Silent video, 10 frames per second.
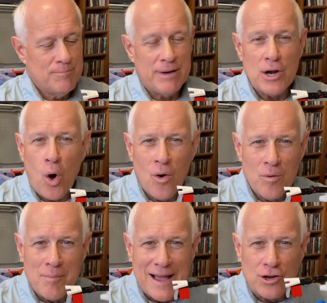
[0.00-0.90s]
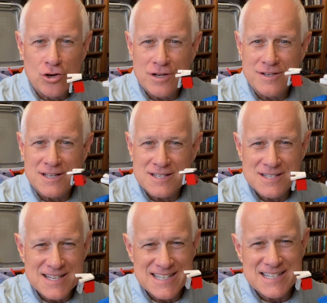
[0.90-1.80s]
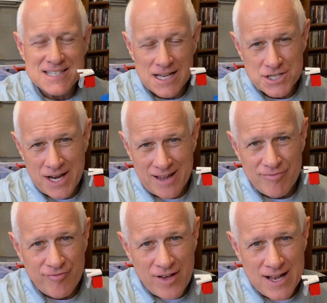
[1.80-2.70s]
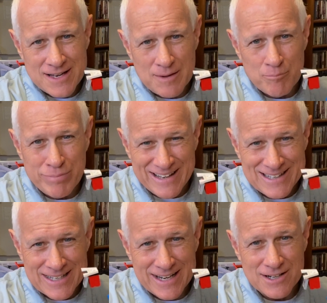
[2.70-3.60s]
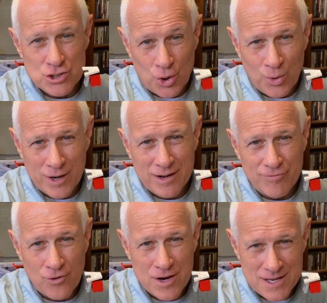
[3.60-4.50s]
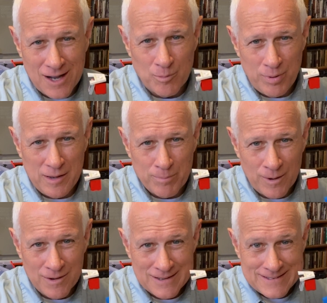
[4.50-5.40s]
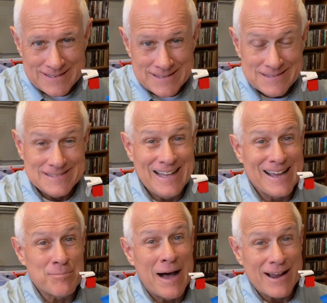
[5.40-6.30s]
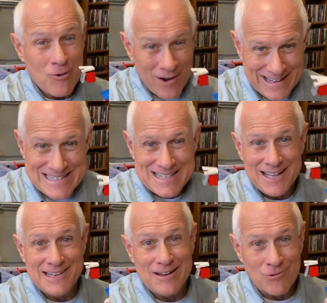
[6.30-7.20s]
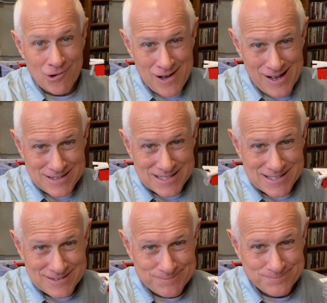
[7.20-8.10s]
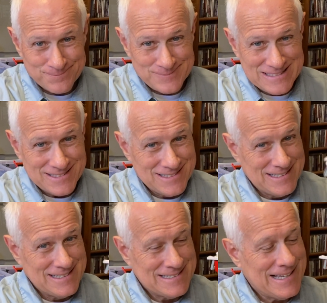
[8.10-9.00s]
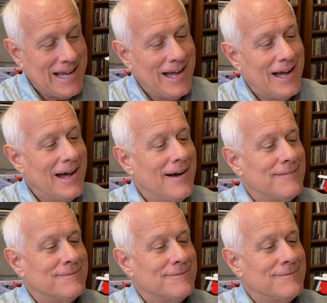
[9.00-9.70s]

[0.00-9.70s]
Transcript: but oh my goodness, this is such a fun building toy for young people like my grandson, Ross. Yeah.